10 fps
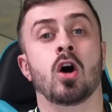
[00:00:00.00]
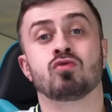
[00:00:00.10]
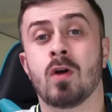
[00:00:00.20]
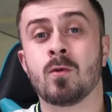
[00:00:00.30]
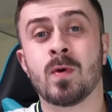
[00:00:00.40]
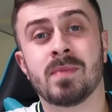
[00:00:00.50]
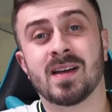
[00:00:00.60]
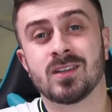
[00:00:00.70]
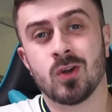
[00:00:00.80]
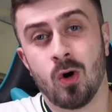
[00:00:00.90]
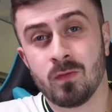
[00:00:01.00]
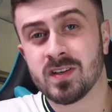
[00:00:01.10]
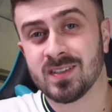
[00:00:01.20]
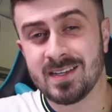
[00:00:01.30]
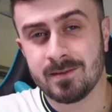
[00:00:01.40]
our right wing back is
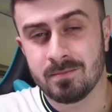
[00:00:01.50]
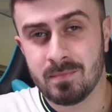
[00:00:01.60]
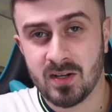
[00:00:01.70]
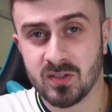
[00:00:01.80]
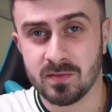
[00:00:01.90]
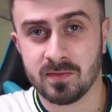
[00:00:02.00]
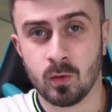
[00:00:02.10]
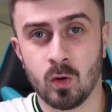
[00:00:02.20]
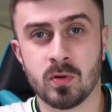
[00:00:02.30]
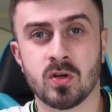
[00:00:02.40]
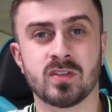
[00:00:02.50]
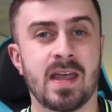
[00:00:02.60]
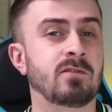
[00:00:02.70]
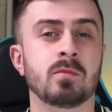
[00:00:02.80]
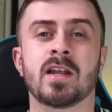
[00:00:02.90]
obviously a massive flaw because they
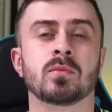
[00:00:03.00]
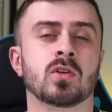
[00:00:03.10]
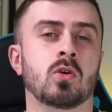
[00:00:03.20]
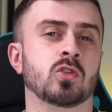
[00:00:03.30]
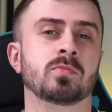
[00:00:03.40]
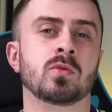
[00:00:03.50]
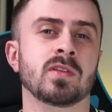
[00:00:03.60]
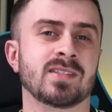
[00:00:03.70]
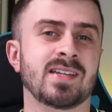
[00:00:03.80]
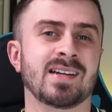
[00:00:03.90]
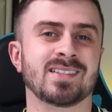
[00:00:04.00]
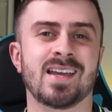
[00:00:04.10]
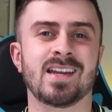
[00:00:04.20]
haven't been able to contribute with attacks